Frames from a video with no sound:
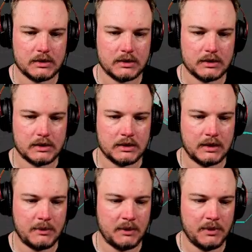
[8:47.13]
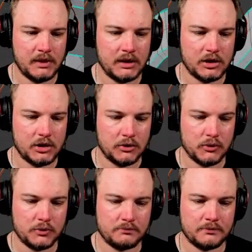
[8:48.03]
So that might be an issue
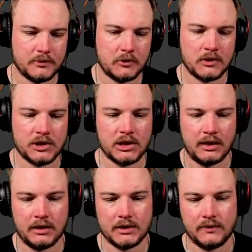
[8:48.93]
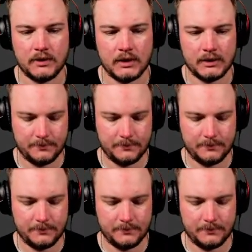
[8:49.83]
or a challenge for the day.